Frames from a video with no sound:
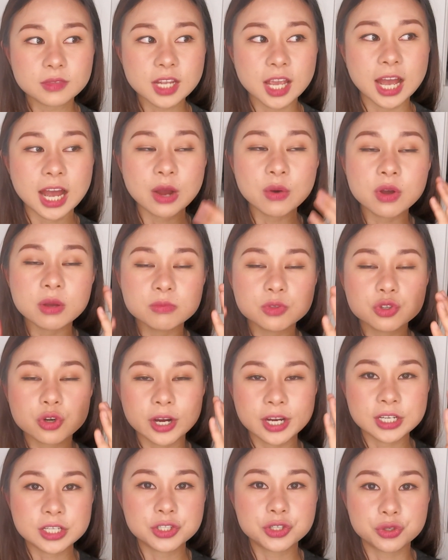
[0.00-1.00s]
how I'm
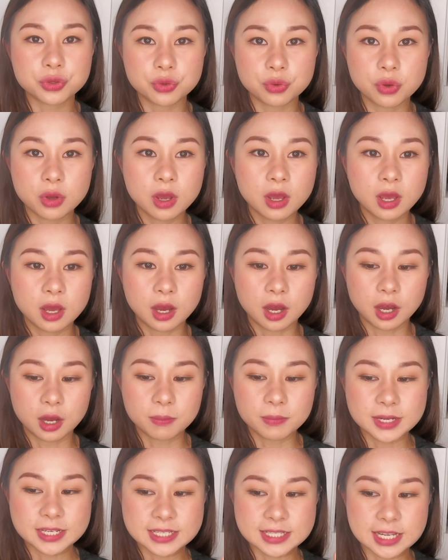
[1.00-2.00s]
trying to
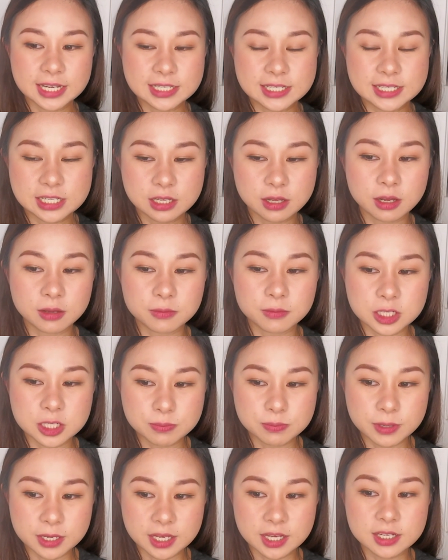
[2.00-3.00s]
assess it's
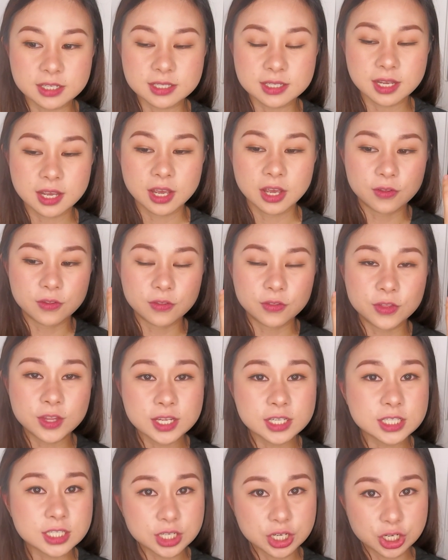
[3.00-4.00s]
because
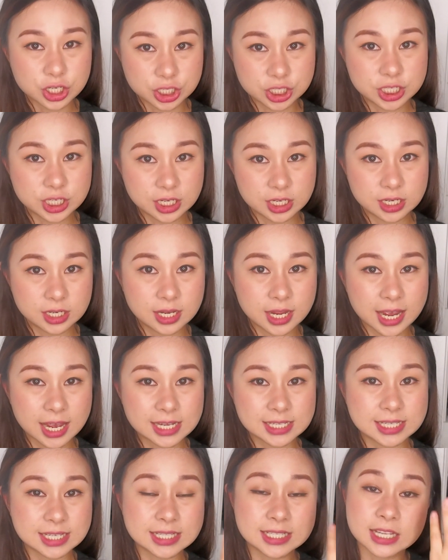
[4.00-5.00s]
this cushion
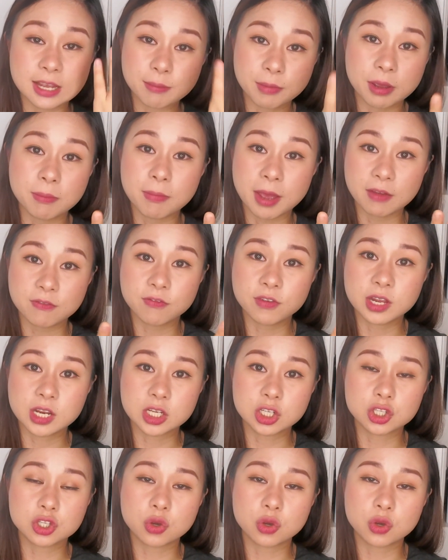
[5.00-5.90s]
has a semi-matte finish.